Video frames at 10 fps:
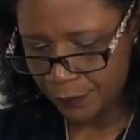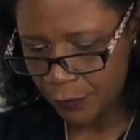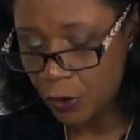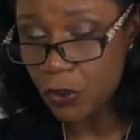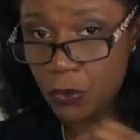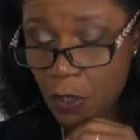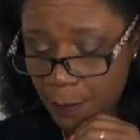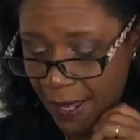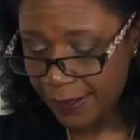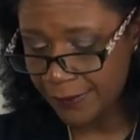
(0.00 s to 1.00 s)
you do not
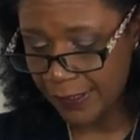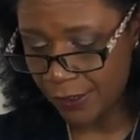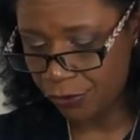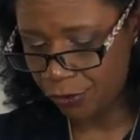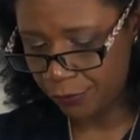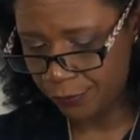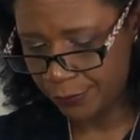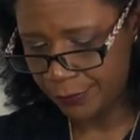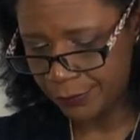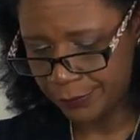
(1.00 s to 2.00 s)
back stitch,
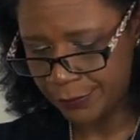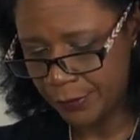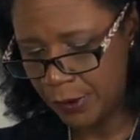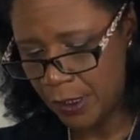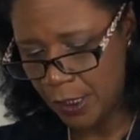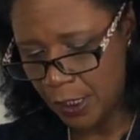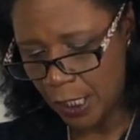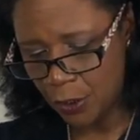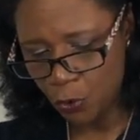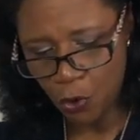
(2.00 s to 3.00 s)

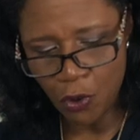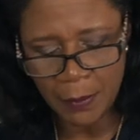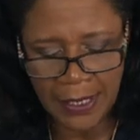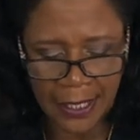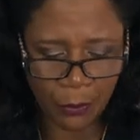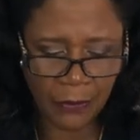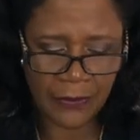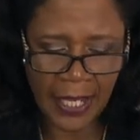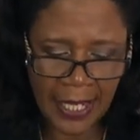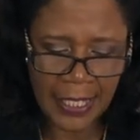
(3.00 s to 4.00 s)
and normally it will
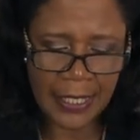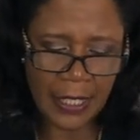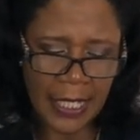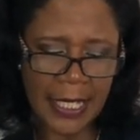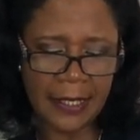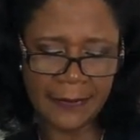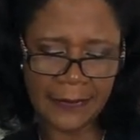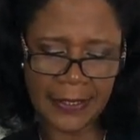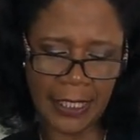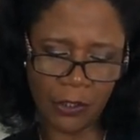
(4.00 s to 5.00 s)
say ease
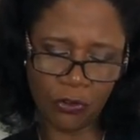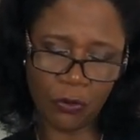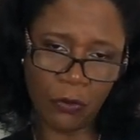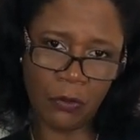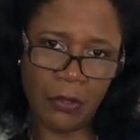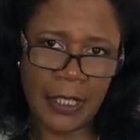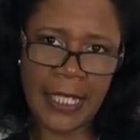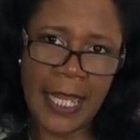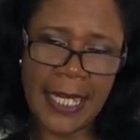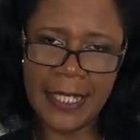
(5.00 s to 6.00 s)
stitch, or
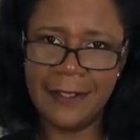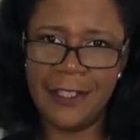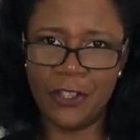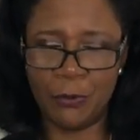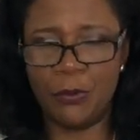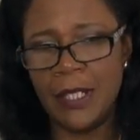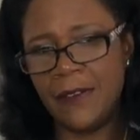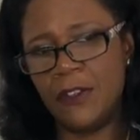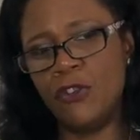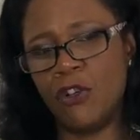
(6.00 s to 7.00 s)
ease stitch between
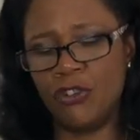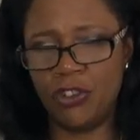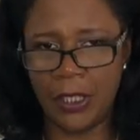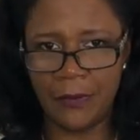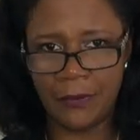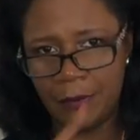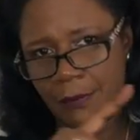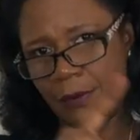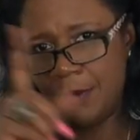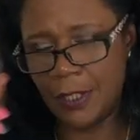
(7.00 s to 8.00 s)
notches,
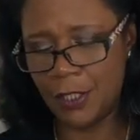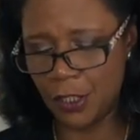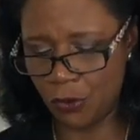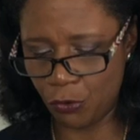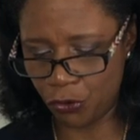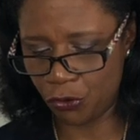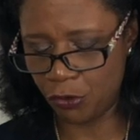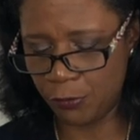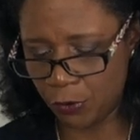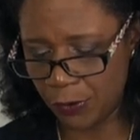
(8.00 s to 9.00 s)
and then you'll just do it
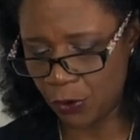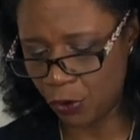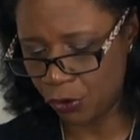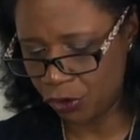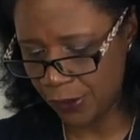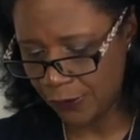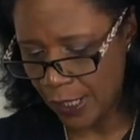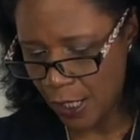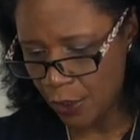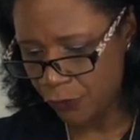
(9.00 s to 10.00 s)
between the notches.
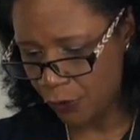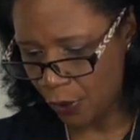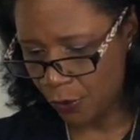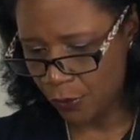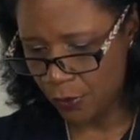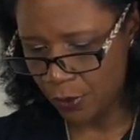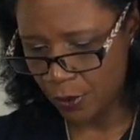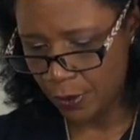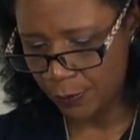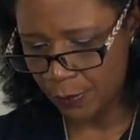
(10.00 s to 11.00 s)
So
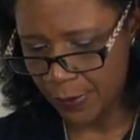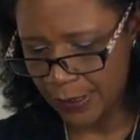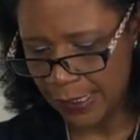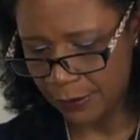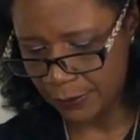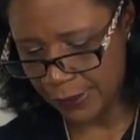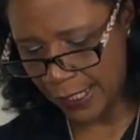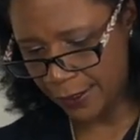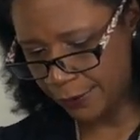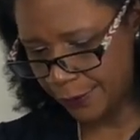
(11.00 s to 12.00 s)
put my needle
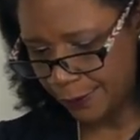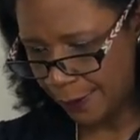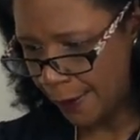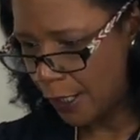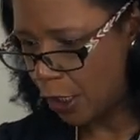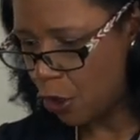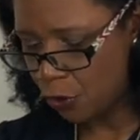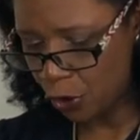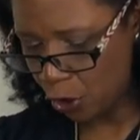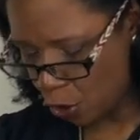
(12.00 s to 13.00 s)
down on
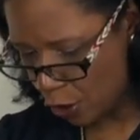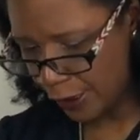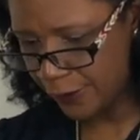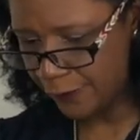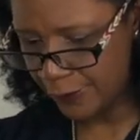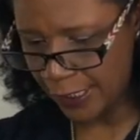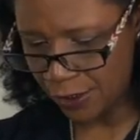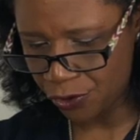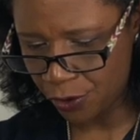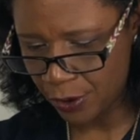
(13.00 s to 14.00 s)
the longest stitch,